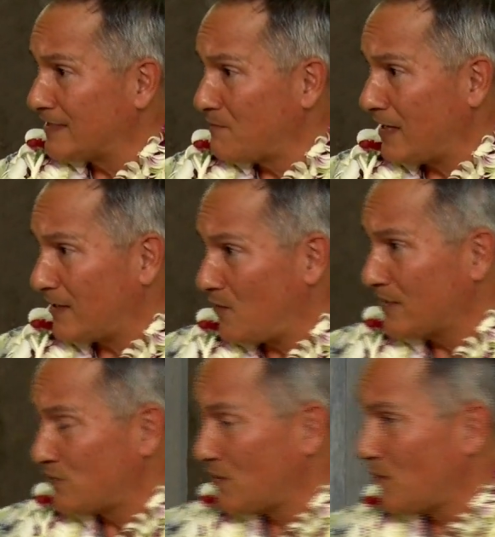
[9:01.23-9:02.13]
I'm not
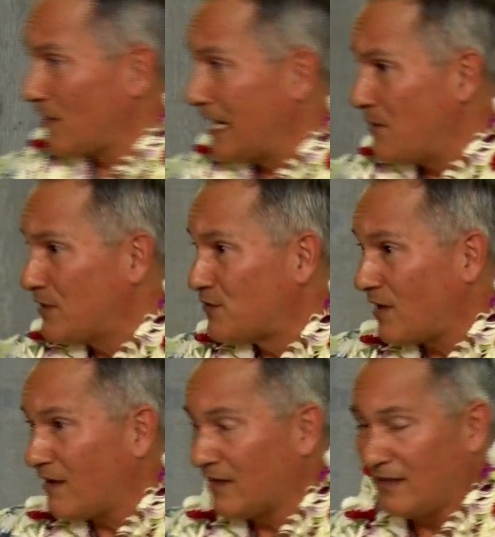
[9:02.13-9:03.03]
quite sure where he would
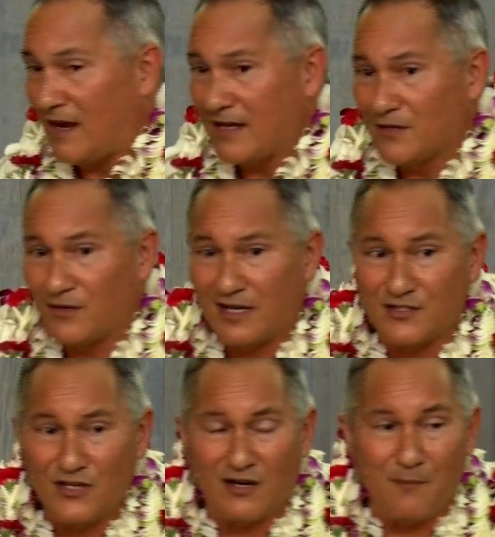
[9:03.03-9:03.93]
draw the line across
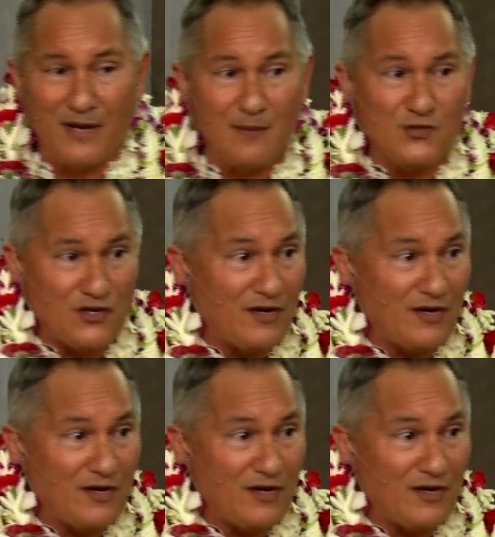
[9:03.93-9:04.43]
Europe, but I'm sure